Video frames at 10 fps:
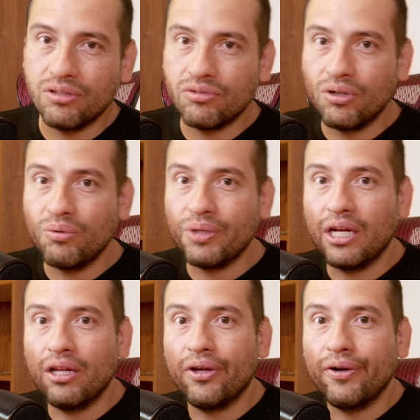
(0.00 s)
throw with
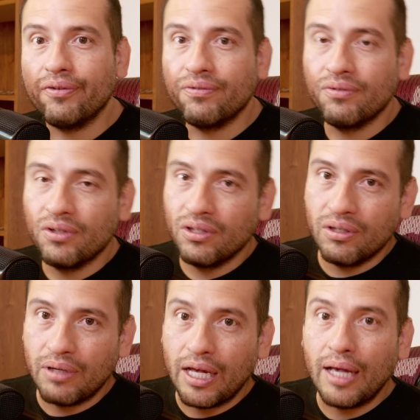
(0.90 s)
a lot of
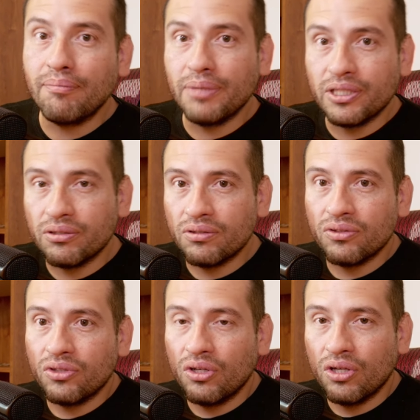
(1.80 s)

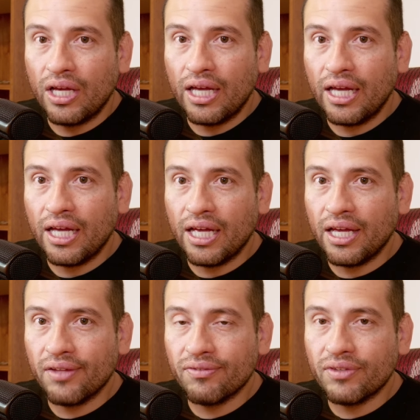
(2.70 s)
amplitude
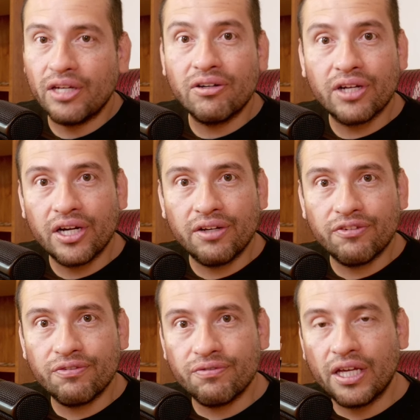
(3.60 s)
and they don't care
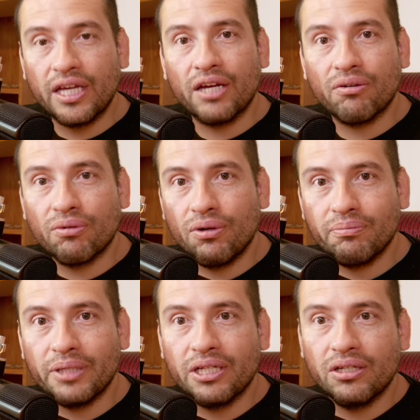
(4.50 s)
if they get
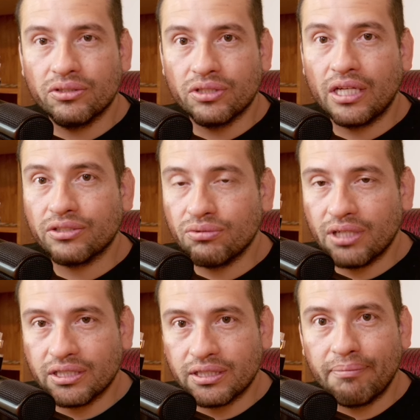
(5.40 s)
rolled, because as
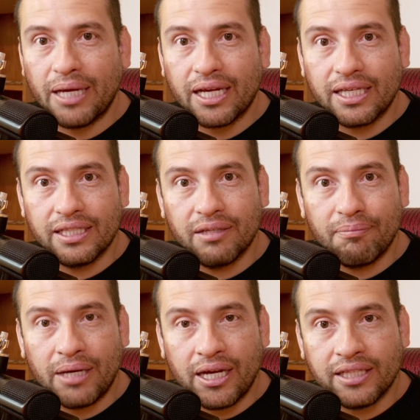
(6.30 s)
soon as the back hit the
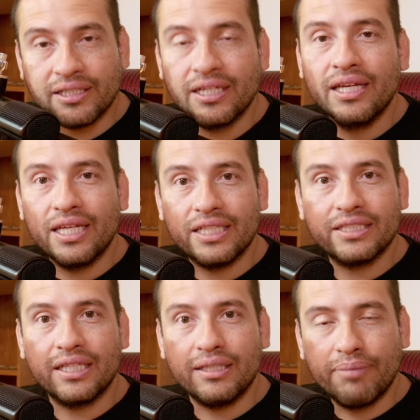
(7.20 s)
mat,
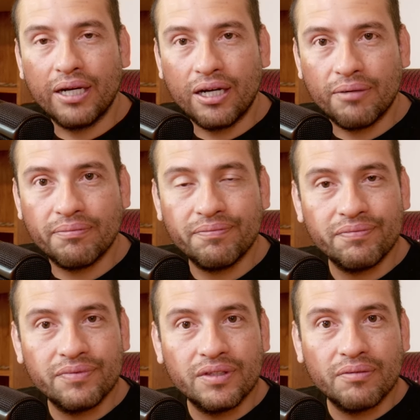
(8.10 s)
it's a nippon.
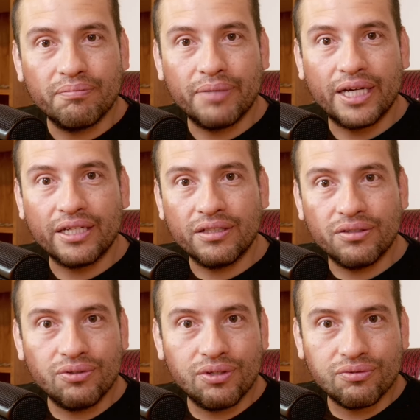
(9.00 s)
But
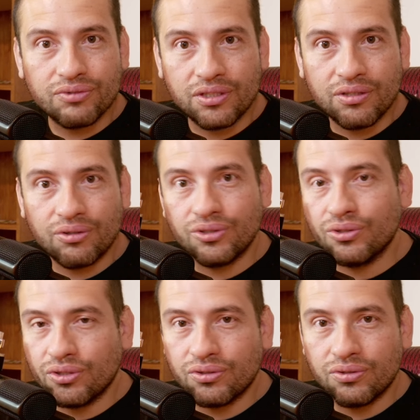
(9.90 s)
in UFC or
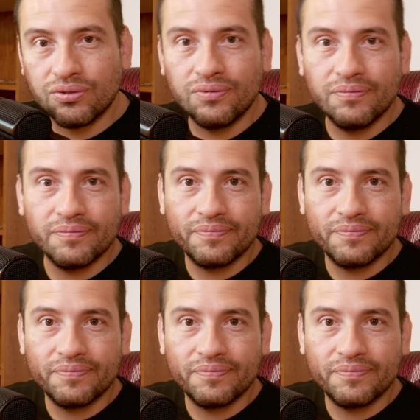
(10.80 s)
jiu-jitsu,